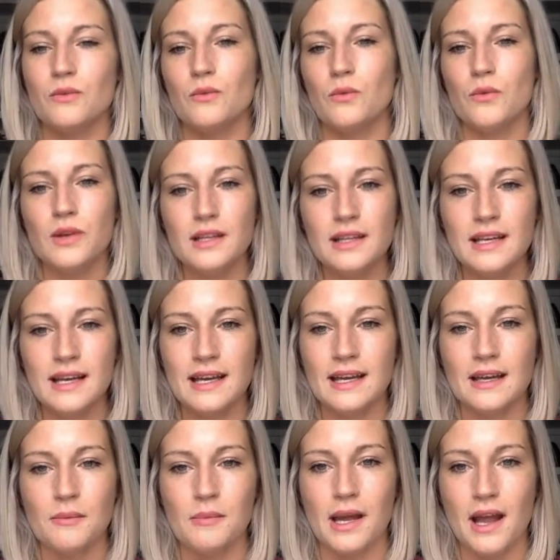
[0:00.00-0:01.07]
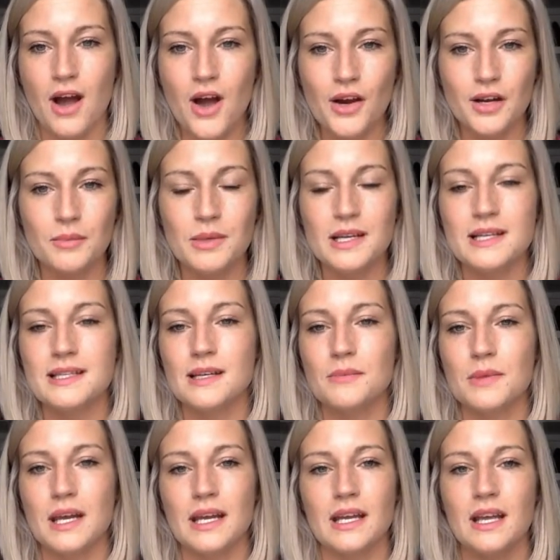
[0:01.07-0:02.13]
really hit my heart, because
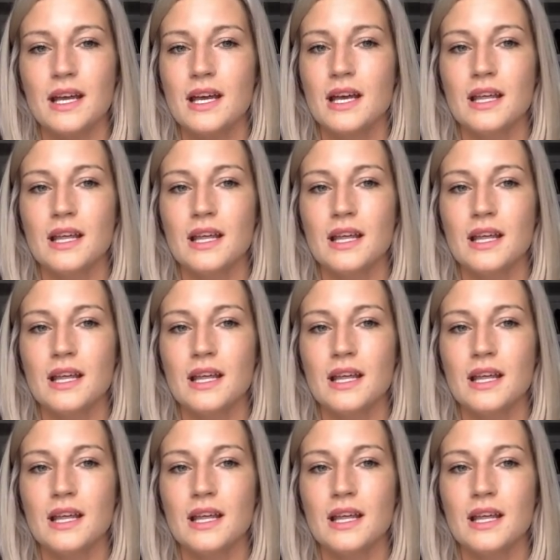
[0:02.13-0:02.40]
I'm like,